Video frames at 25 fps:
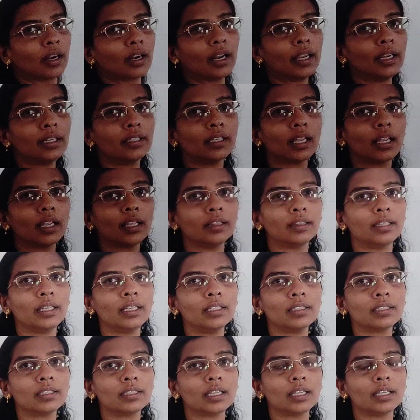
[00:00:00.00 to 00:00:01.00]
Right?
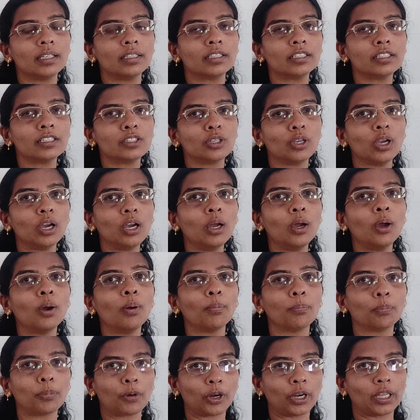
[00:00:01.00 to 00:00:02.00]
It is
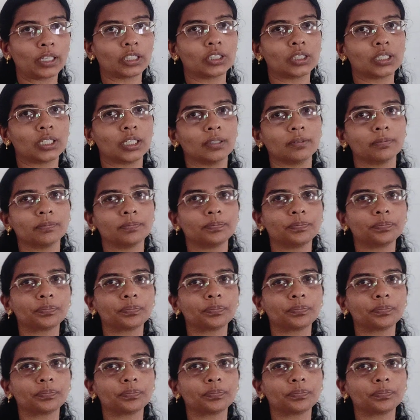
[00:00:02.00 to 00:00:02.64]
your production.